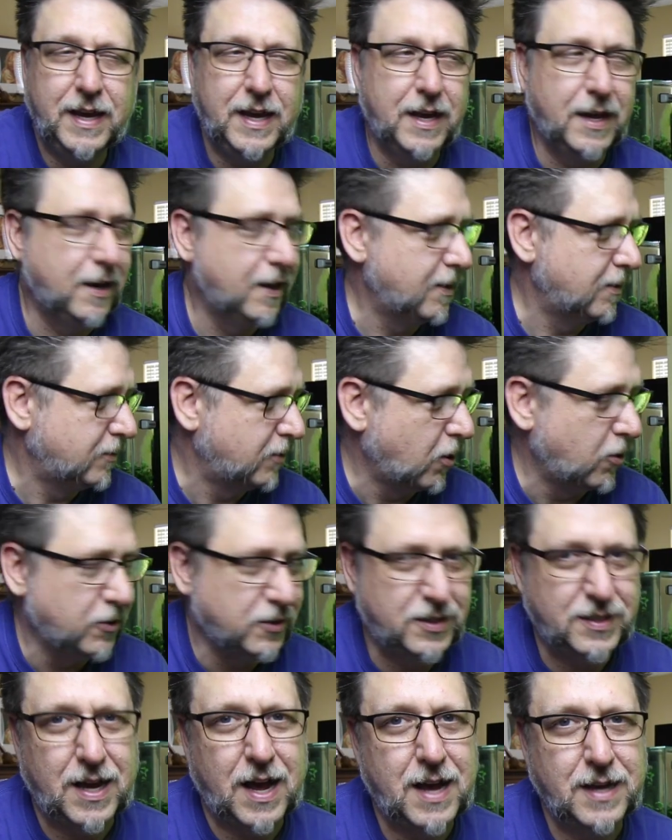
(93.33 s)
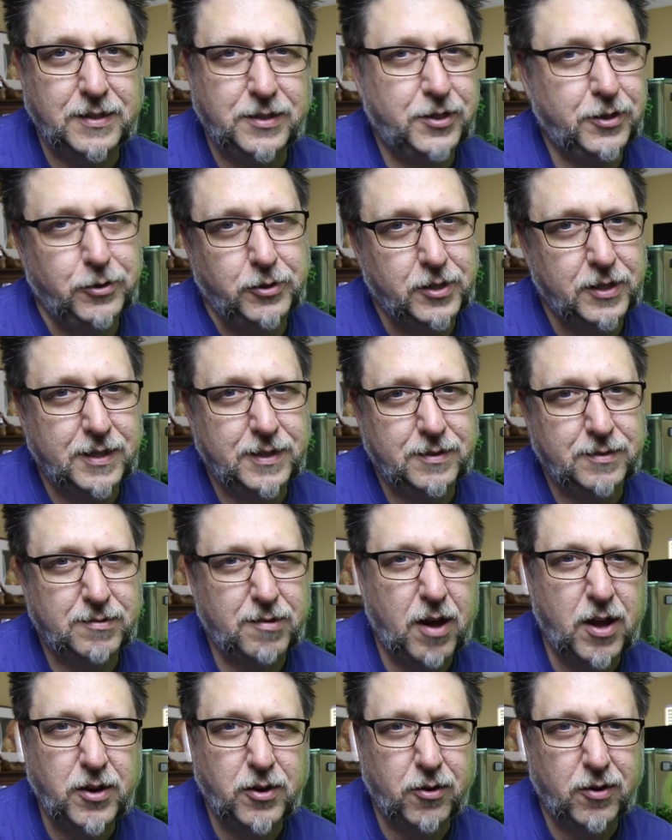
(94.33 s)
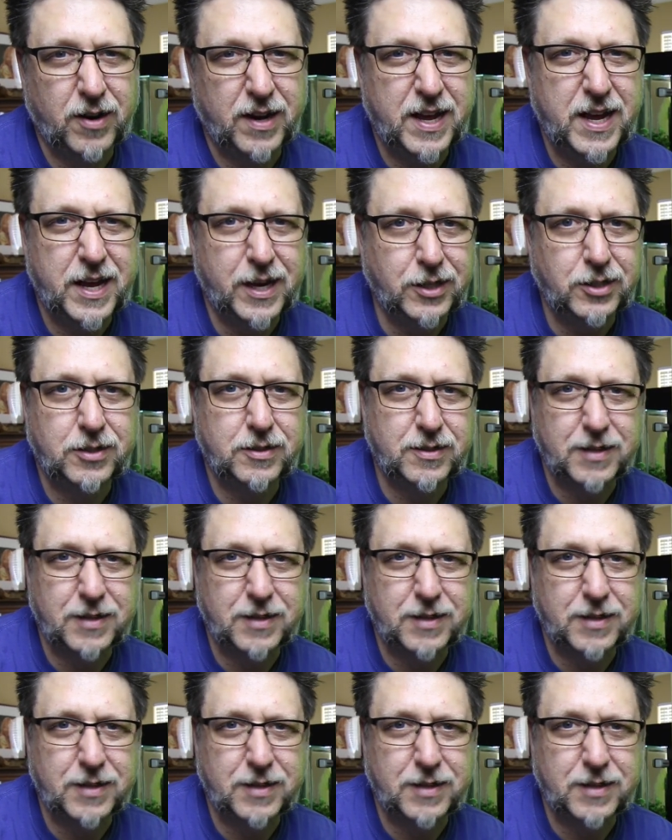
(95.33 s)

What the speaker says: An adult size usually is under an inch.